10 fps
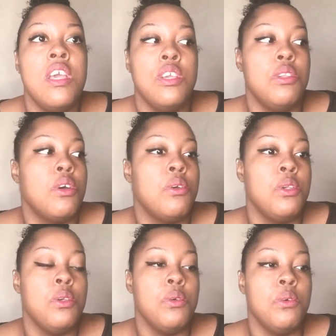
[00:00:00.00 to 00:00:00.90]

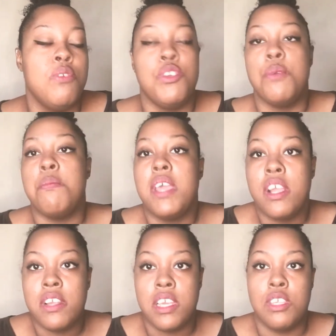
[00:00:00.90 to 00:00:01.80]
if you're
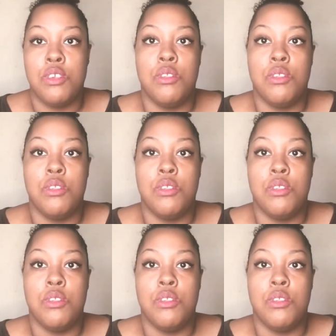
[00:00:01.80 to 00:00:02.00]
married,